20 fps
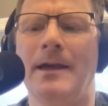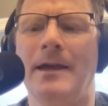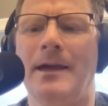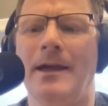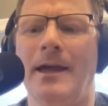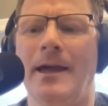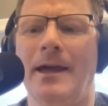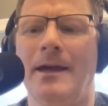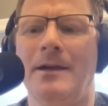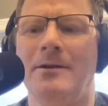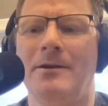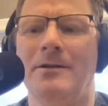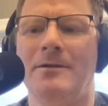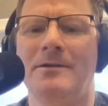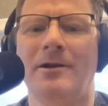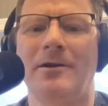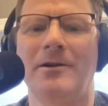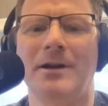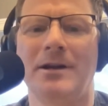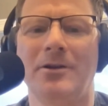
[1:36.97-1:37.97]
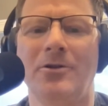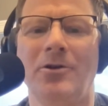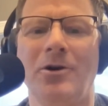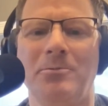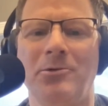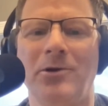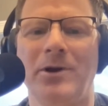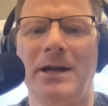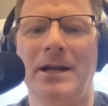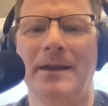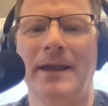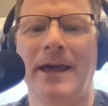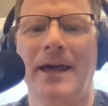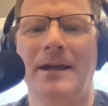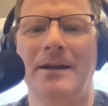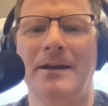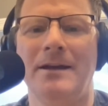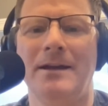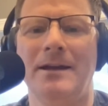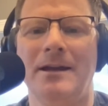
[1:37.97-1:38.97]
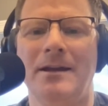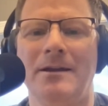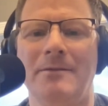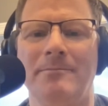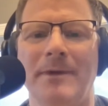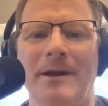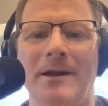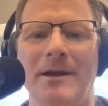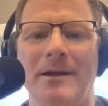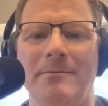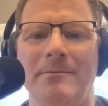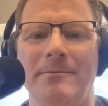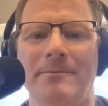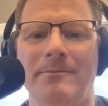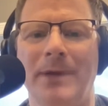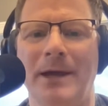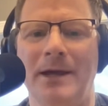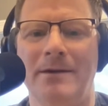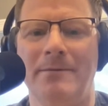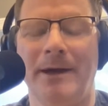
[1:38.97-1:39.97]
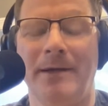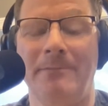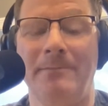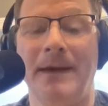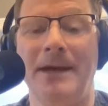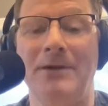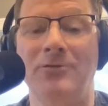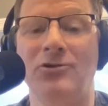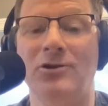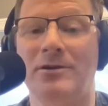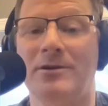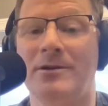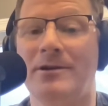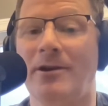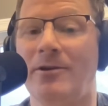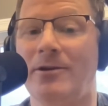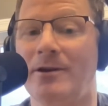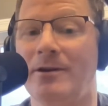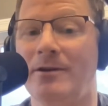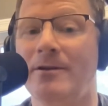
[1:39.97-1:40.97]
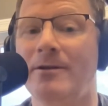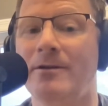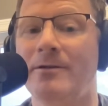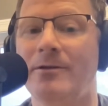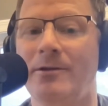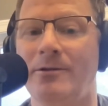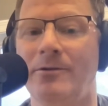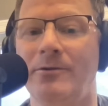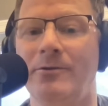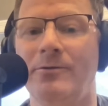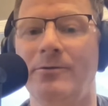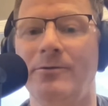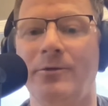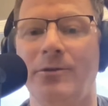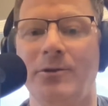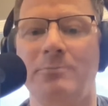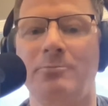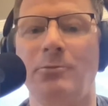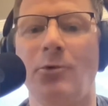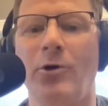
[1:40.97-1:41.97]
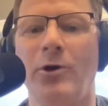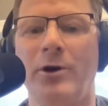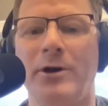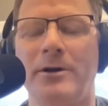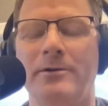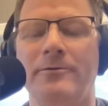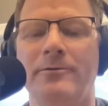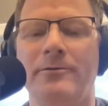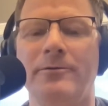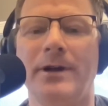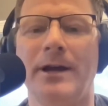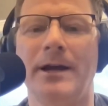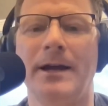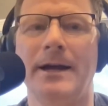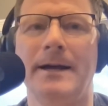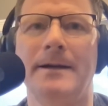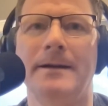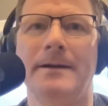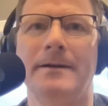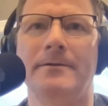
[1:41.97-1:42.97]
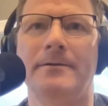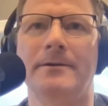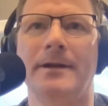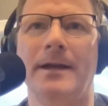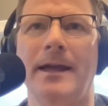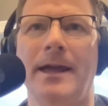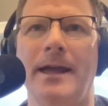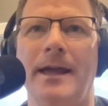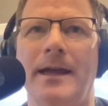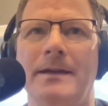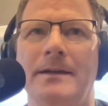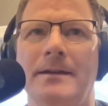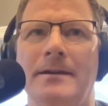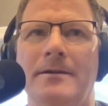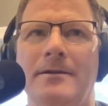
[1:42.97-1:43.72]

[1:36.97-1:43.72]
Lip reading: and started incorporating that in my patients, starting to learn more, and